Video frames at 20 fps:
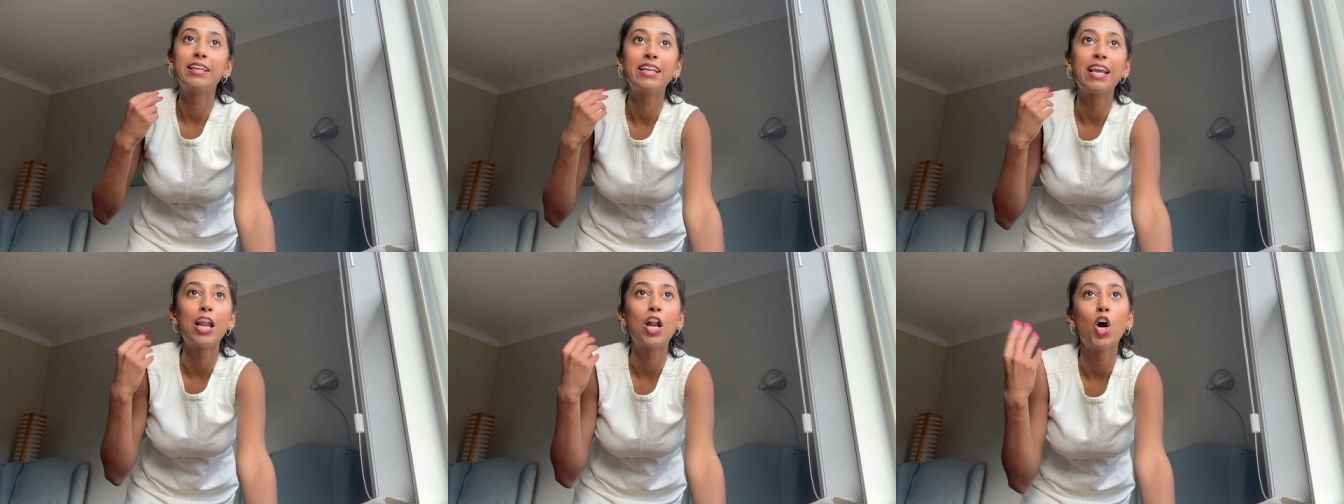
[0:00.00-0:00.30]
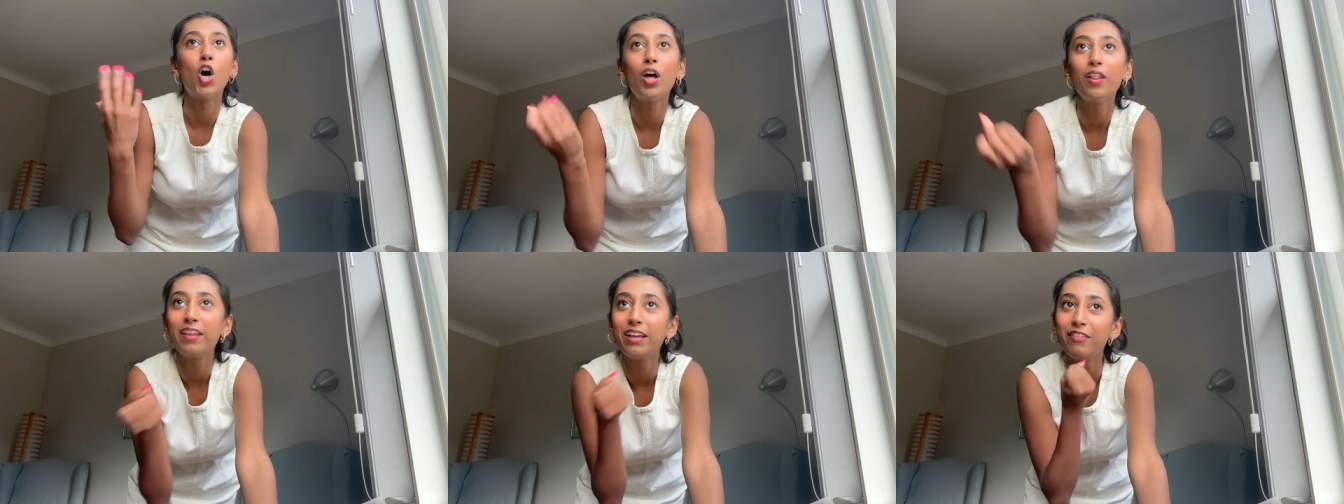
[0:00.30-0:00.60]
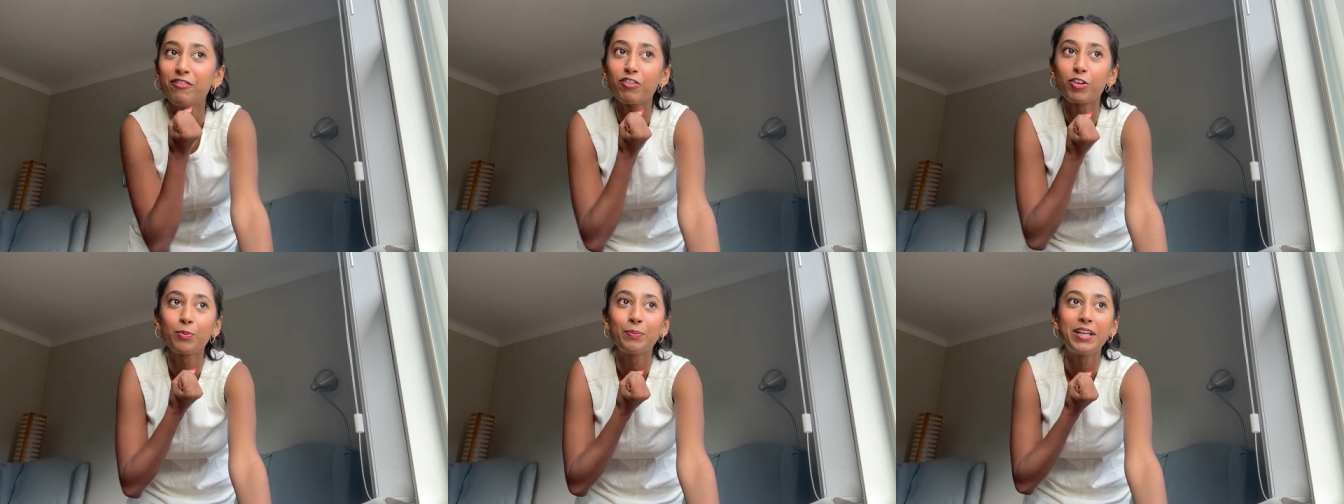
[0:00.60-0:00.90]
get all the
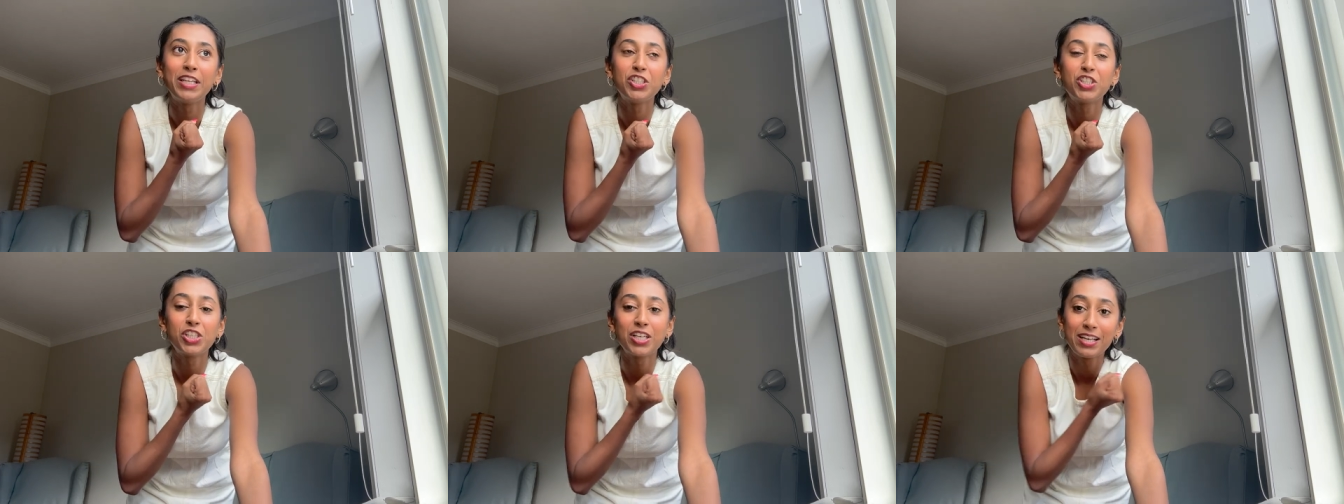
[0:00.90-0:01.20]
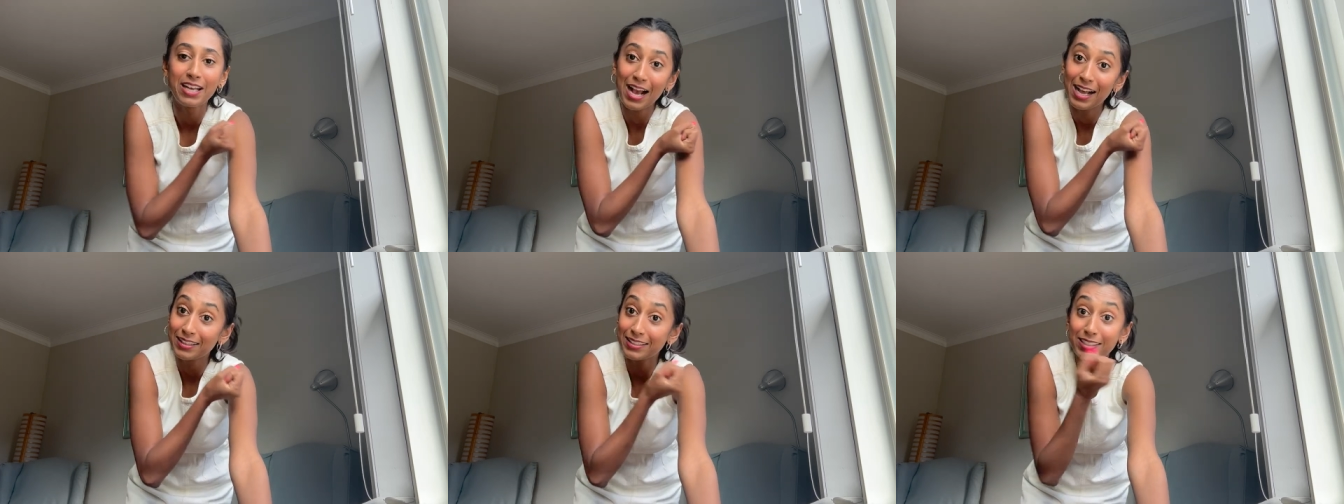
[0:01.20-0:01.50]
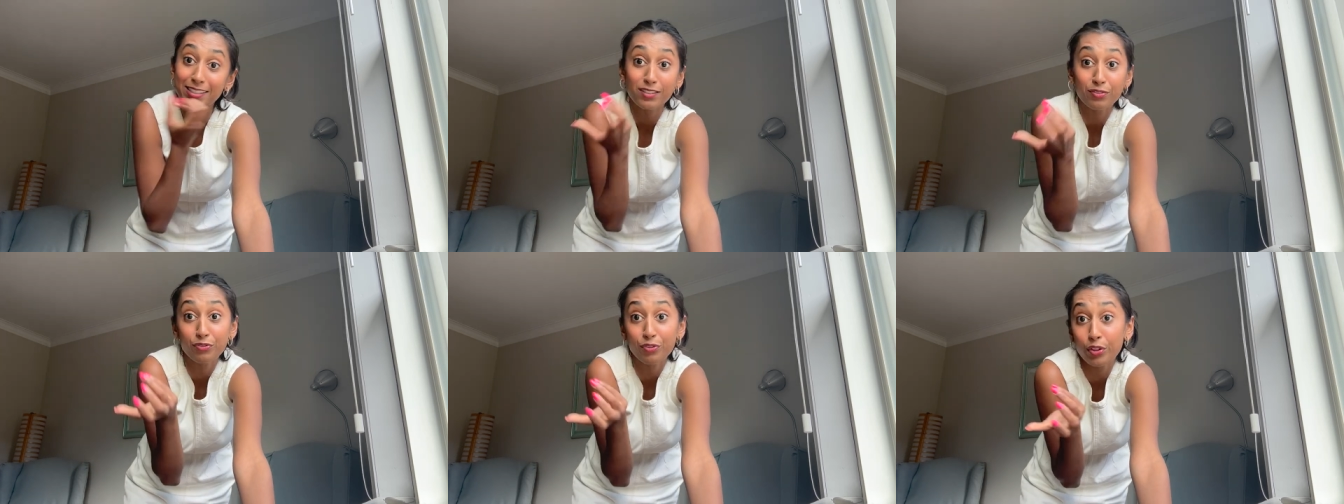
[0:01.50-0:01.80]
information, at
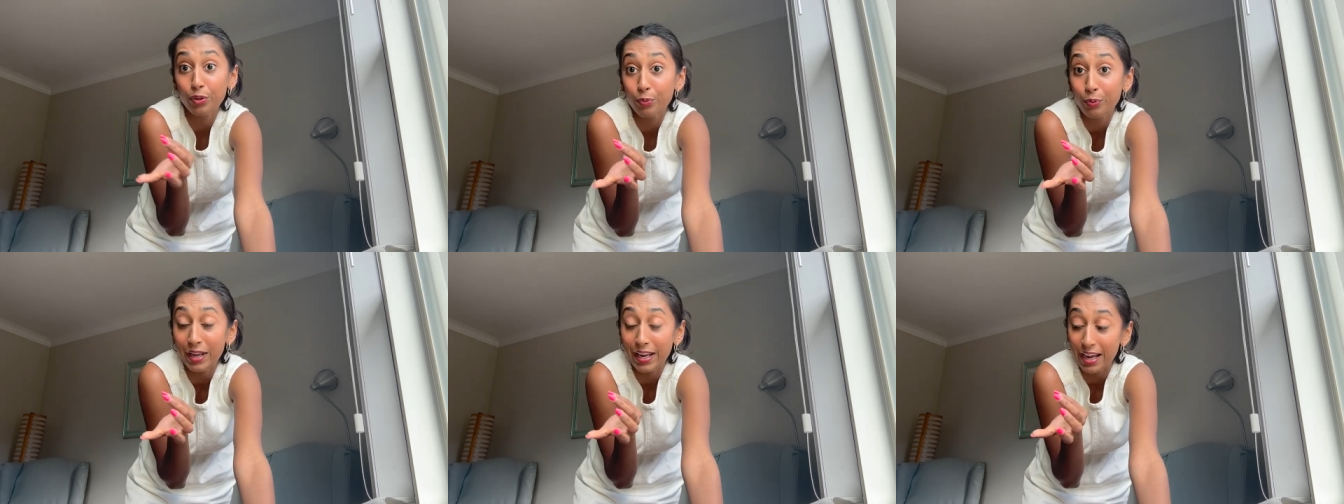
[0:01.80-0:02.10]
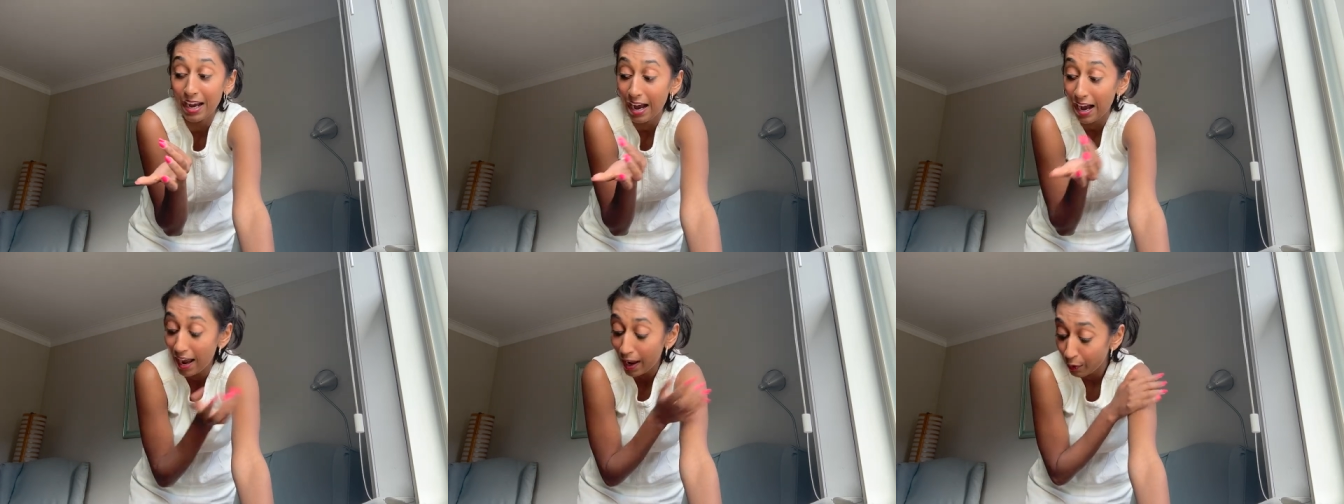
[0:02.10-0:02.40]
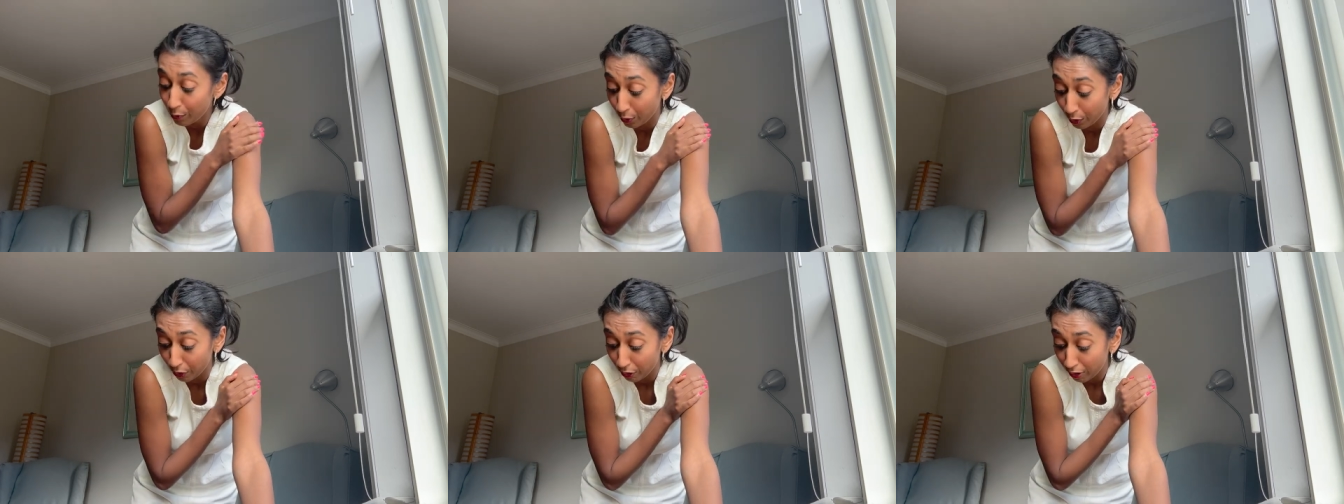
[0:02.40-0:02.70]
least for the way I
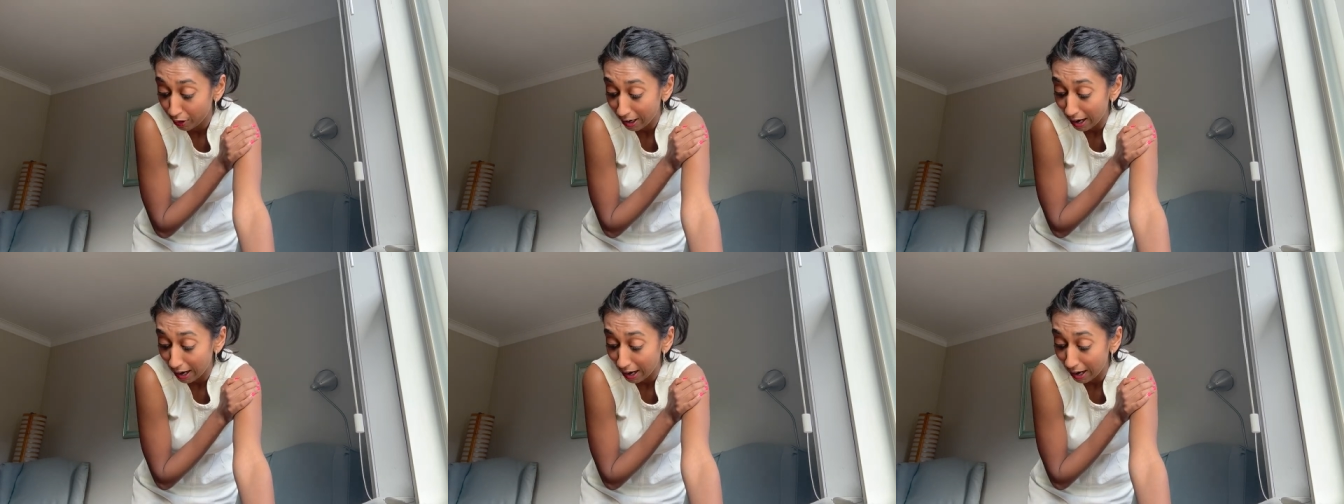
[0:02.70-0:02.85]
work,